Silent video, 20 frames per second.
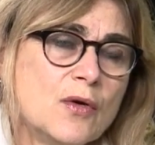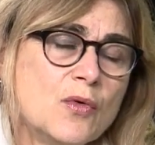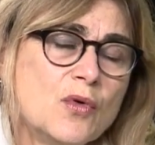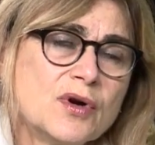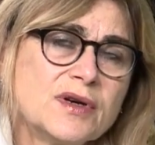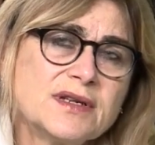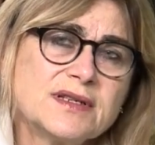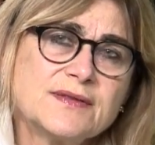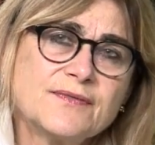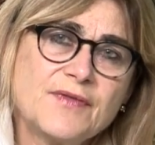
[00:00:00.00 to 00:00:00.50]

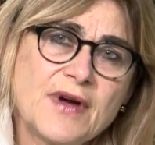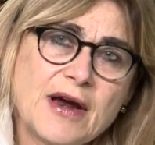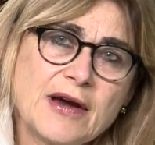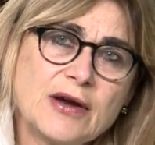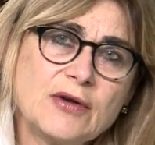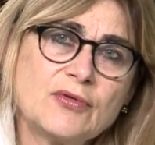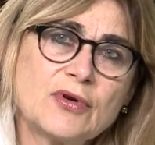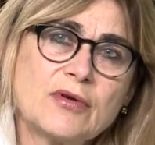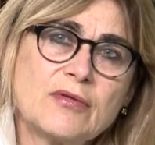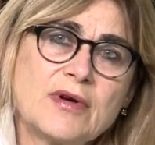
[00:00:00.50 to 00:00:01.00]
What is
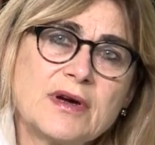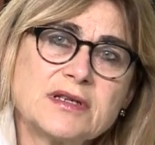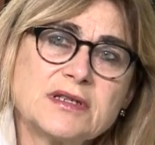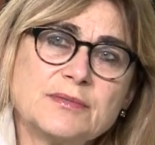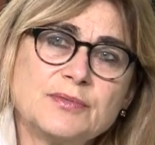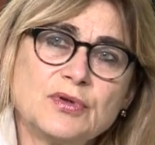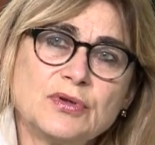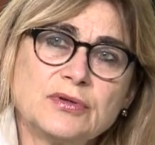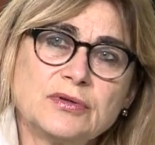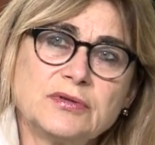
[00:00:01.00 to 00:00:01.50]
very
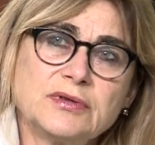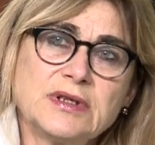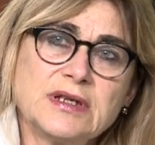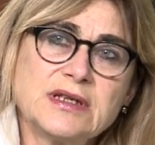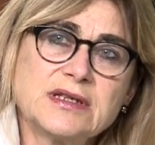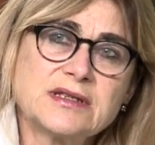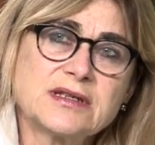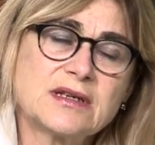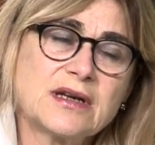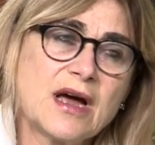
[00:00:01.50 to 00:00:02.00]
regrettable
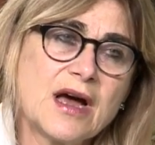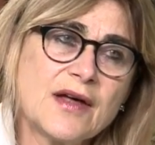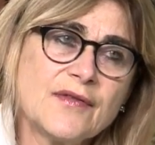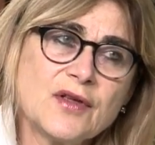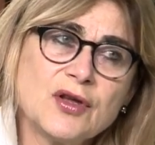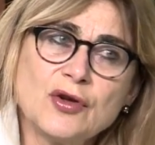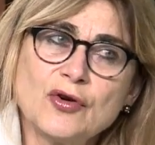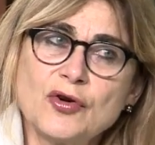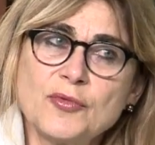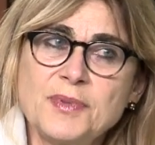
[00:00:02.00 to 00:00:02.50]
is that
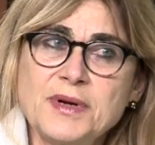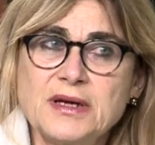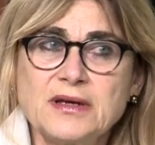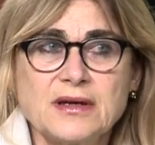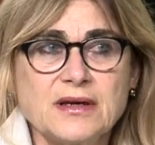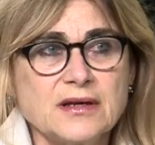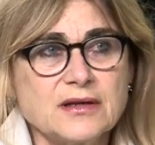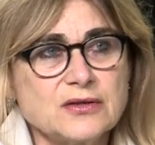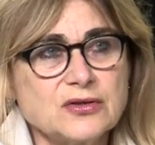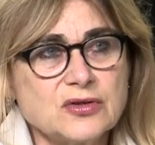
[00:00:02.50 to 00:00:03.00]
other
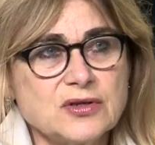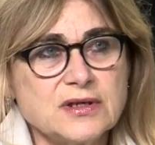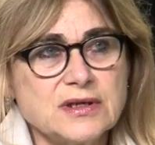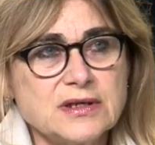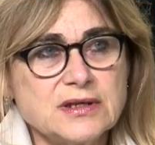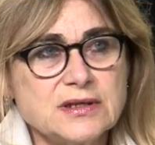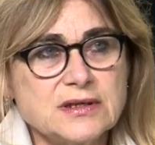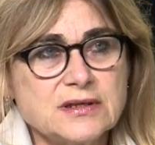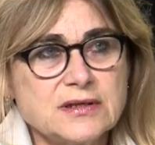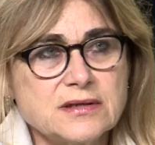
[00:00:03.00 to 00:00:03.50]
European
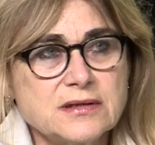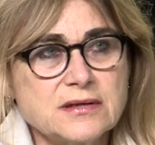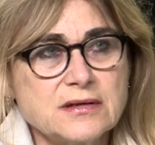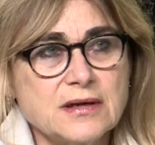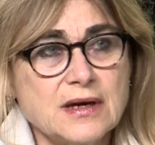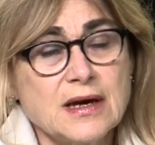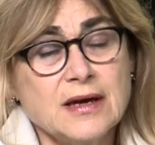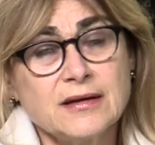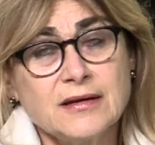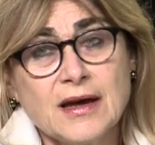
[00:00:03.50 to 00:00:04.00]
countries,
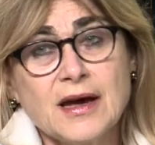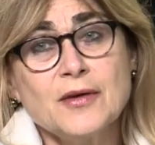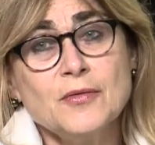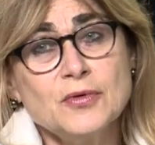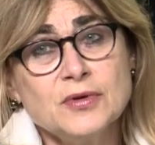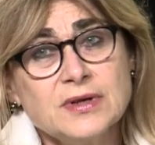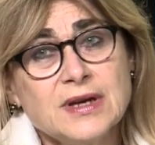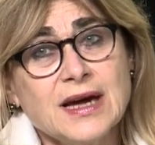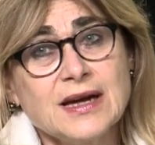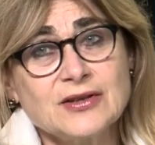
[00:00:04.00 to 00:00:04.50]
and I
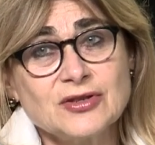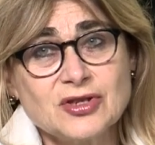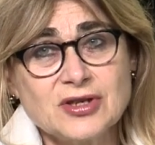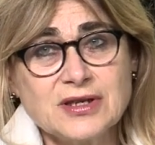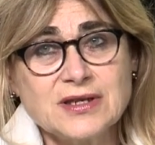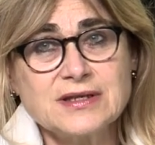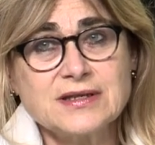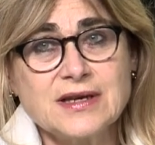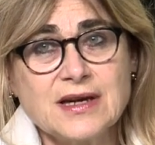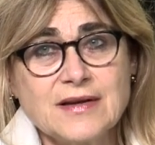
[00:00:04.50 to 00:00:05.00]
would
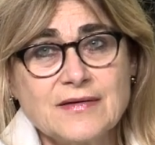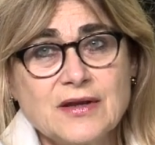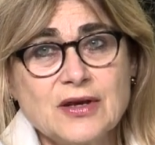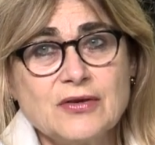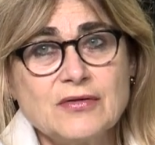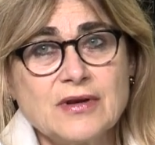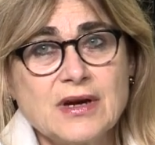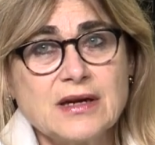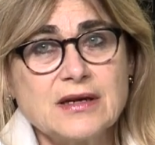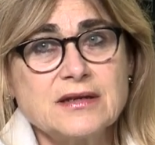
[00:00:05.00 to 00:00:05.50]
actually say the
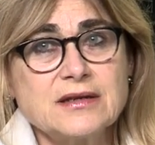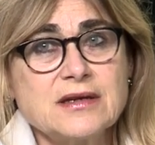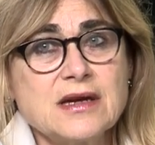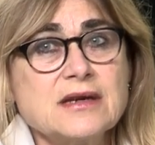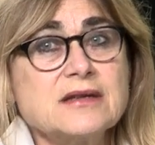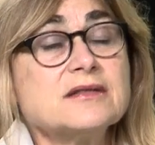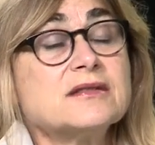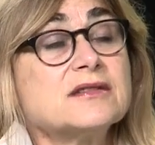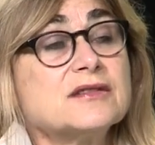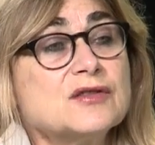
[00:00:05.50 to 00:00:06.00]
United
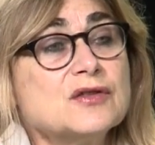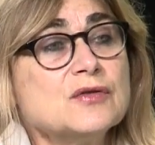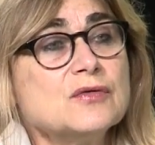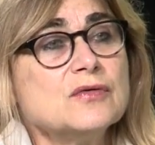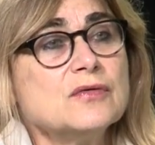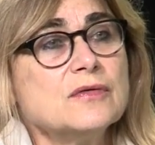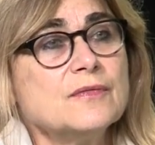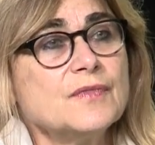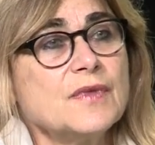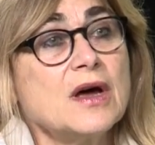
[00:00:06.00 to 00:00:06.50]
States
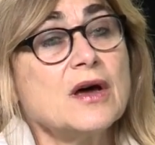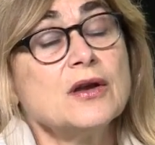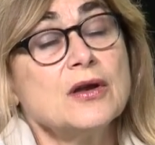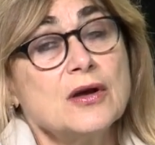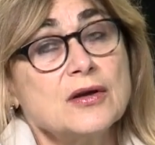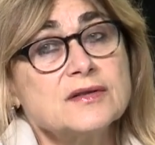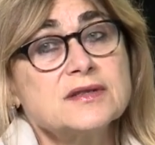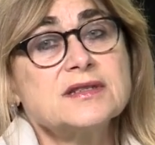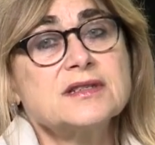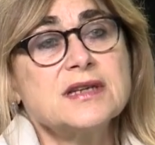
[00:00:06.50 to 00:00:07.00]
too, are
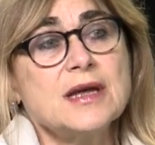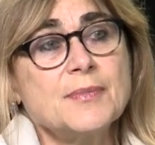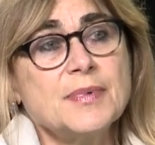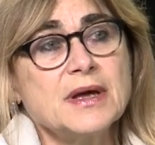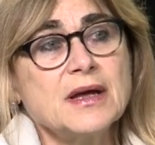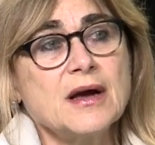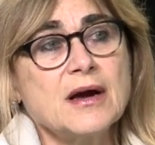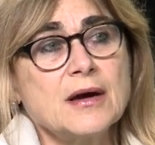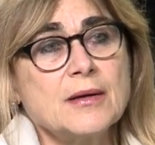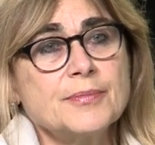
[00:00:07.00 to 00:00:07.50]
not
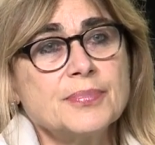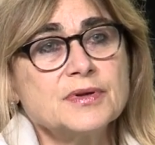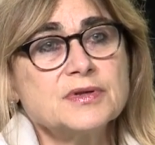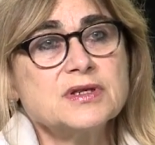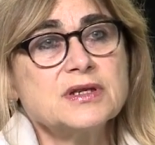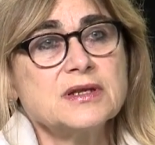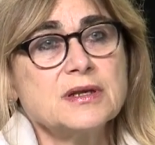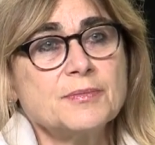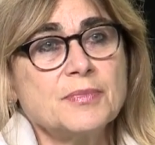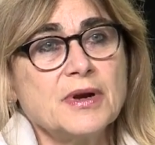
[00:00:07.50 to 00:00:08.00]
stepping up
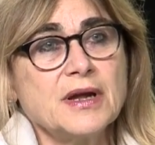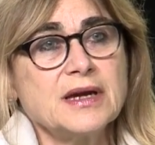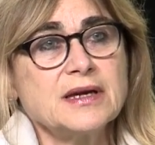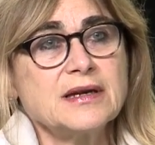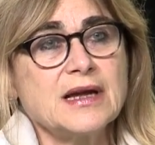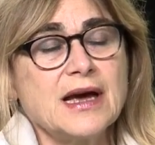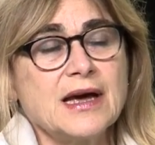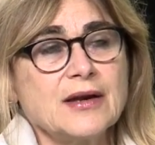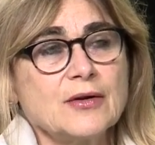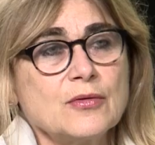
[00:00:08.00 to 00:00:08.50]
to the
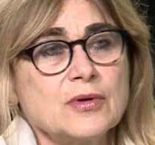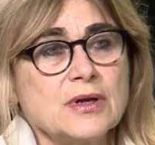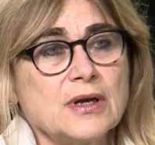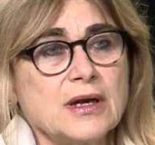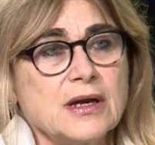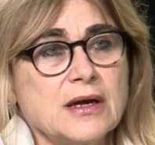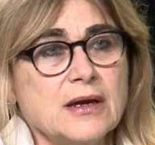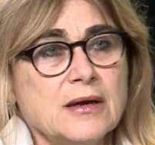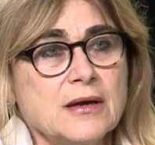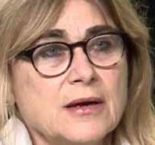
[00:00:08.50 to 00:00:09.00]
plate
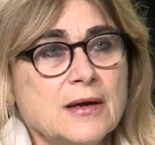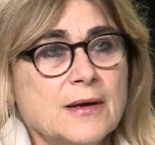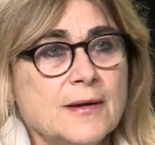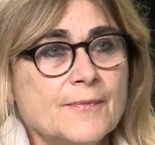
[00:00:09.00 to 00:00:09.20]
adequately.